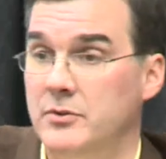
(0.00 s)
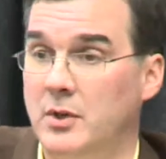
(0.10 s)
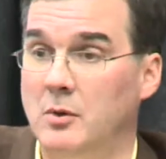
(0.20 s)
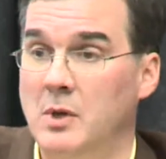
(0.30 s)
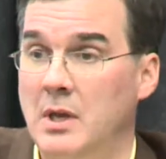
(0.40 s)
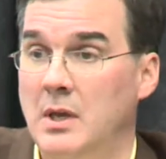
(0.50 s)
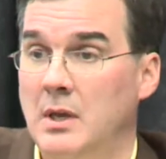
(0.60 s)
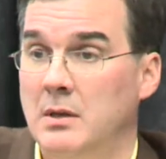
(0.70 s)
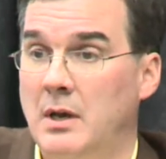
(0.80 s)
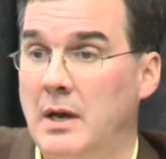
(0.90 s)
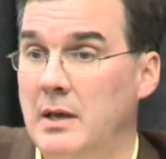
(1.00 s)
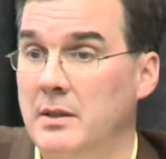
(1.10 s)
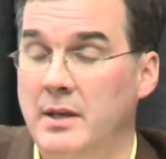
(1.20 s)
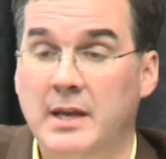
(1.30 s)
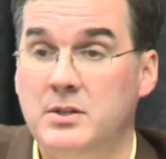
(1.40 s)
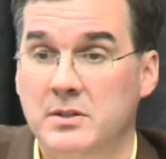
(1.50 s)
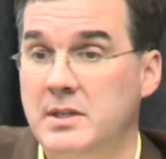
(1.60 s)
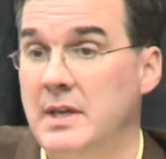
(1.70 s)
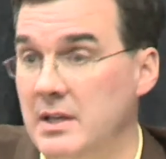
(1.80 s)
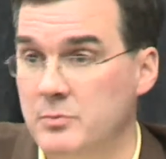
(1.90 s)
So the
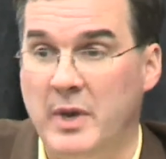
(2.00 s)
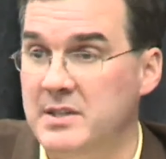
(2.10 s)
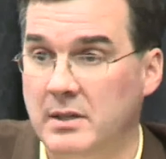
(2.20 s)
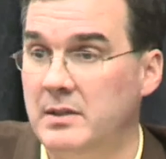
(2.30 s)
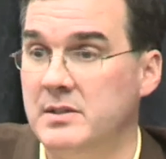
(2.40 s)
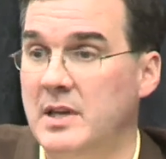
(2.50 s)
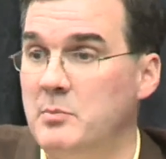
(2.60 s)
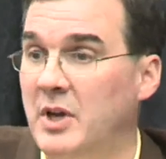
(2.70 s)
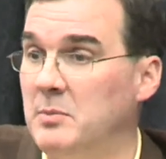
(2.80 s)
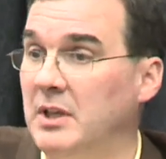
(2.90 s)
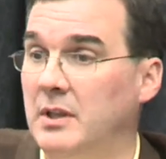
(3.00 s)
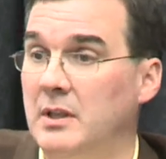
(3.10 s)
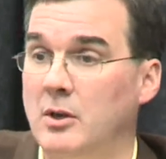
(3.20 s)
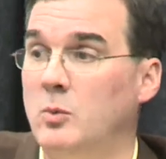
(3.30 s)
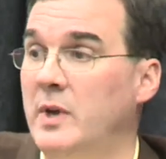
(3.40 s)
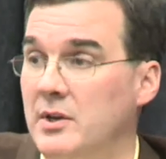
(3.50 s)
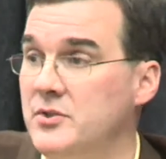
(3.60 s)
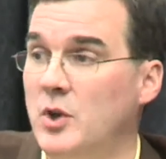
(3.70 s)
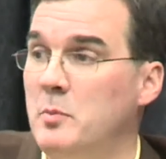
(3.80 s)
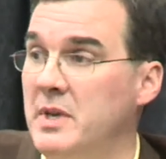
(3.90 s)
agency has basically said publicly, look, we are
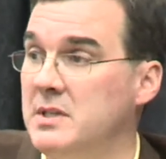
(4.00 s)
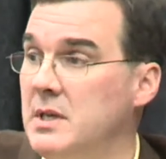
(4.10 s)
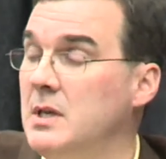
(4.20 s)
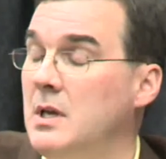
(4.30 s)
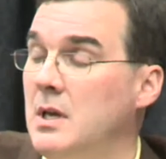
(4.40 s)
so busy